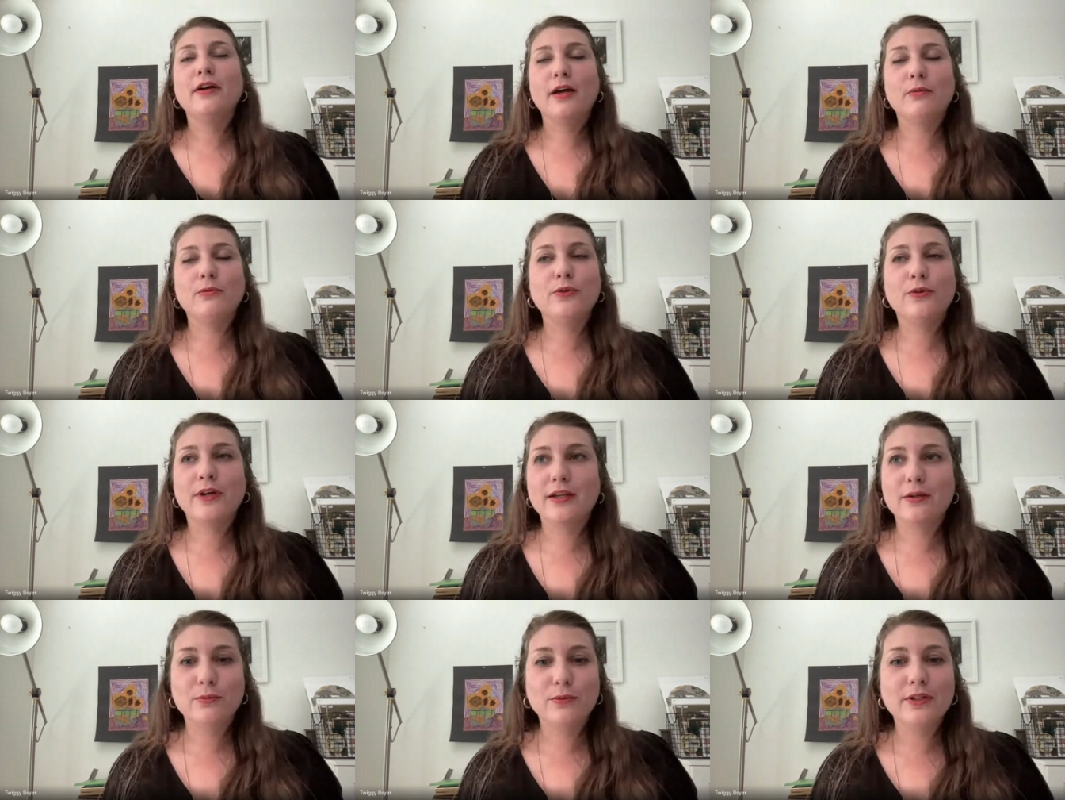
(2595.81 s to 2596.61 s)
I'm
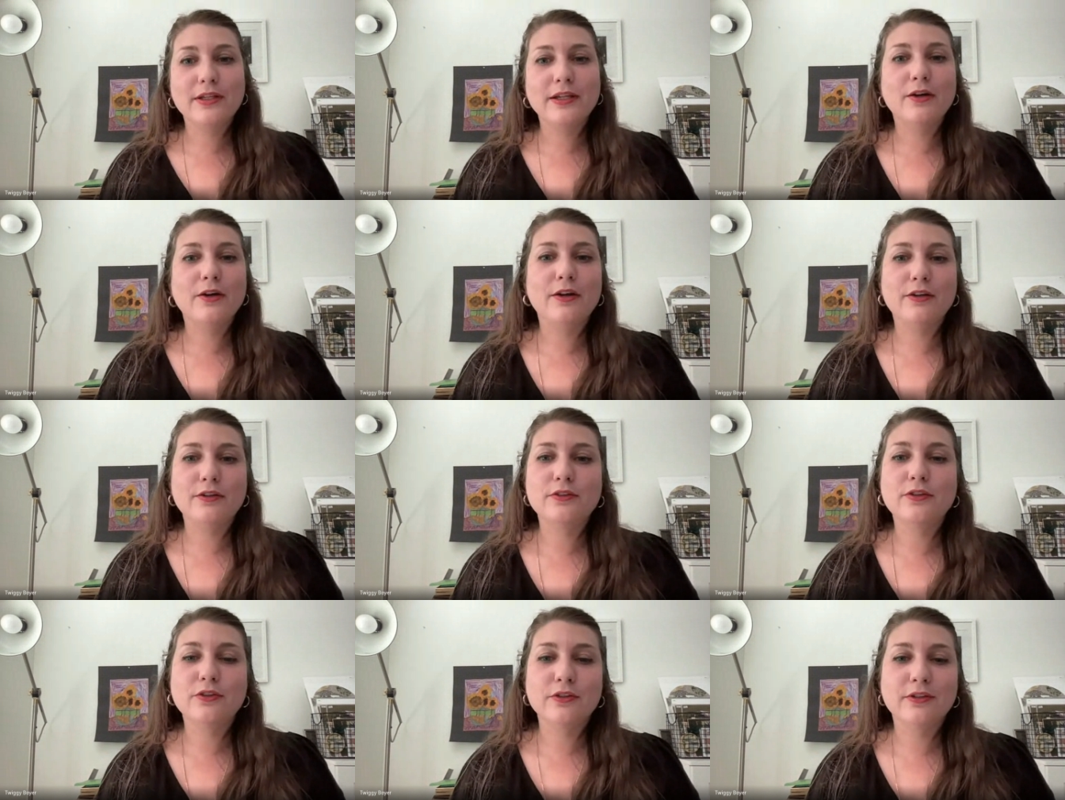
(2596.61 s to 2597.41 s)
trying really hard
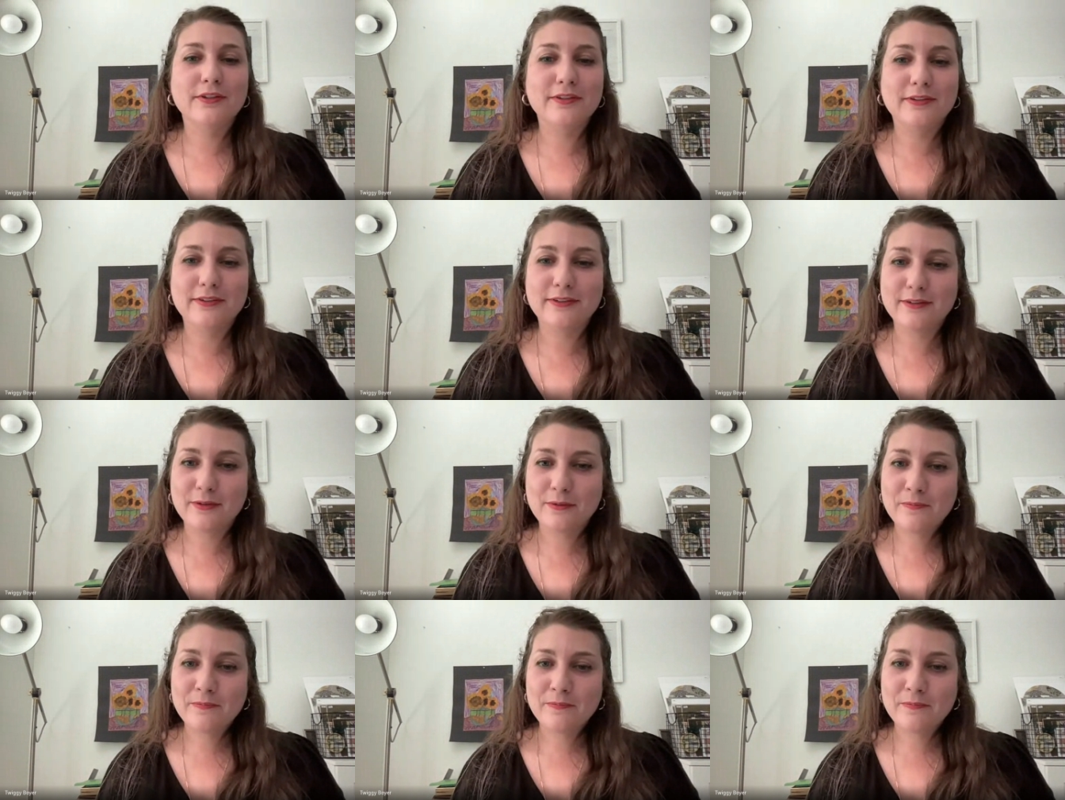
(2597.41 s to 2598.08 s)
to just